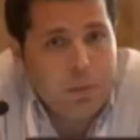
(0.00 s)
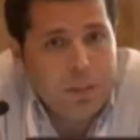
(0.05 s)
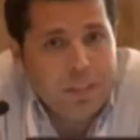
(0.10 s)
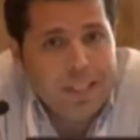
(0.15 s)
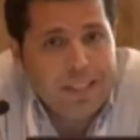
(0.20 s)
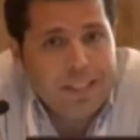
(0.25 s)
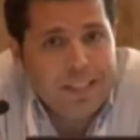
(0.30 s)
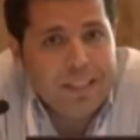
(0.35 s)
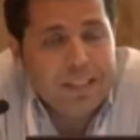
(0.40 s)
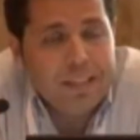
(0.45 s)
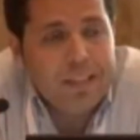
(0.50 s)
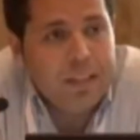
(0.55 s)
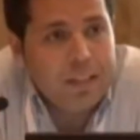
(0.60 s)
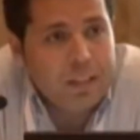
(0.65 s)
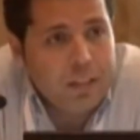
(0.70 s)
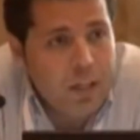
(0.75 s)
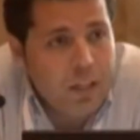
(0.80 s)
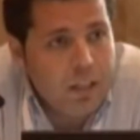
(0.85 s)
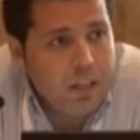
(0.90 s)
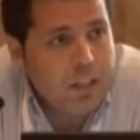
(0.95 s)
presenting the
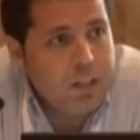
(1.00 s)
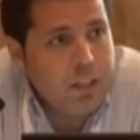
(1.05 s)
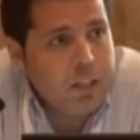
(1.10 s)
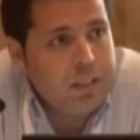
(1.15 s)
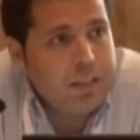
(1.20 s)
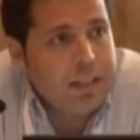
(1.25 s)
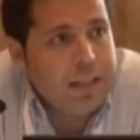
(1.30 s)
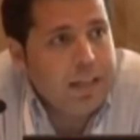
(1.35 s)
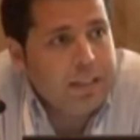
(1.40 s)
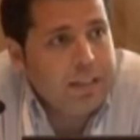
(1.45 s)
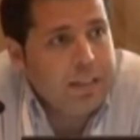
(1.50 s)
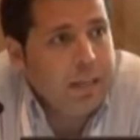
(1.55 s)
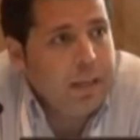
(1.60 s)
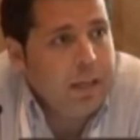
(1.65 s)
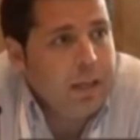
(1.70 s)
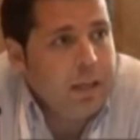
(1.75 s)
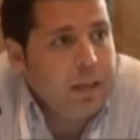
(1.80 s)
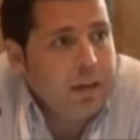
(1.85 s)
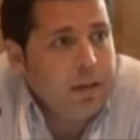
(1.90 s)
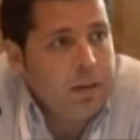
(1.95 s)
technology that,
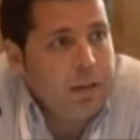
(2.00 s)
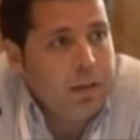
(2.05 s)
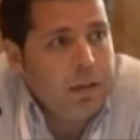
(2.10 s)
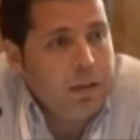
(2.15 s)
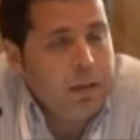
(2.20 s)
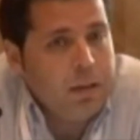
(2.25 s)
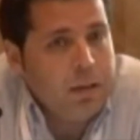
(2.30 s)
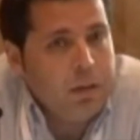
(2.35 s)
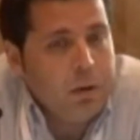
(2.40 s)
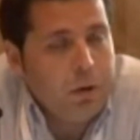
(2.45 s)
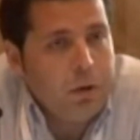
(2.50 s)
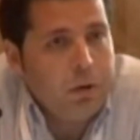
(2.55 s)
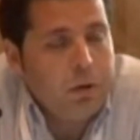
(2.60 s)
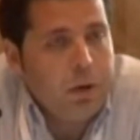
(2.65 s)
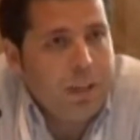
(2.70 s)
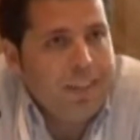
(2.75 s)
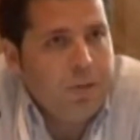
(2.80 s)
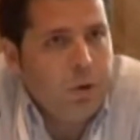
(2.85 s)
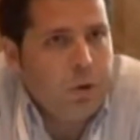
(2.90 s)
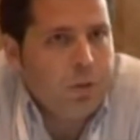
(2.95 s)

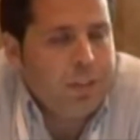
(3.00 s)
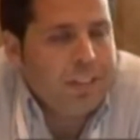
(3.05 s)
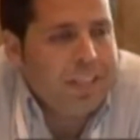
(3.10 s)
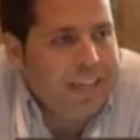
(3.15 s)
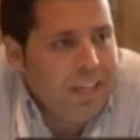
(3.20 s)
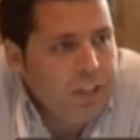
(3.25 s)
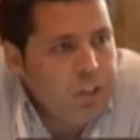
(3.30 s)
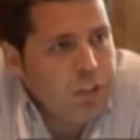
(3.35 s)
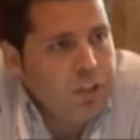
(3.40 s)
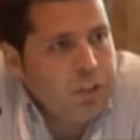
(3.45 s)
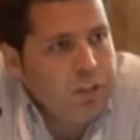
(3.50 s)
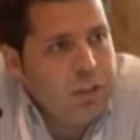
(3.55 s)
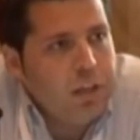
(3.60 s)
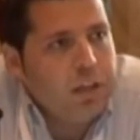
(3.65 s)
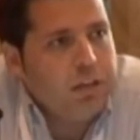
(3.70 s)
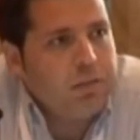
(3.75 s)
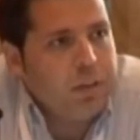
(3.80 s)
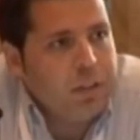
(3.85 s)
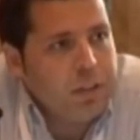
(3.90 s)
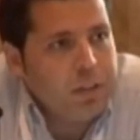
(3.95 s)
or the engine
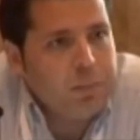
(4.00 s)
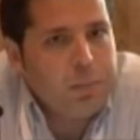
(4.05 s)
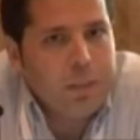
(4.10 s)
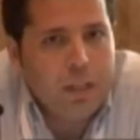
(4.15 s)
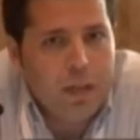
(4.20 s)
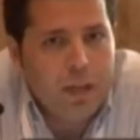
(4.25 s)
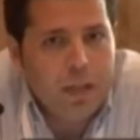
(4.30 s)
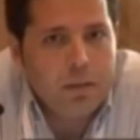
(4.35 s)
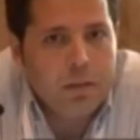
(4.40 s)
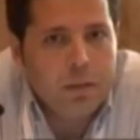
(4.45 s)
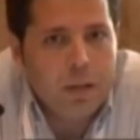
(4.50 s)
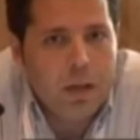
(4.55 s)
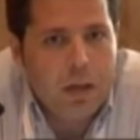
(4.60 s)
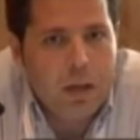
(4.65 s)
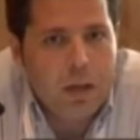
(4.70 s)
that runs behind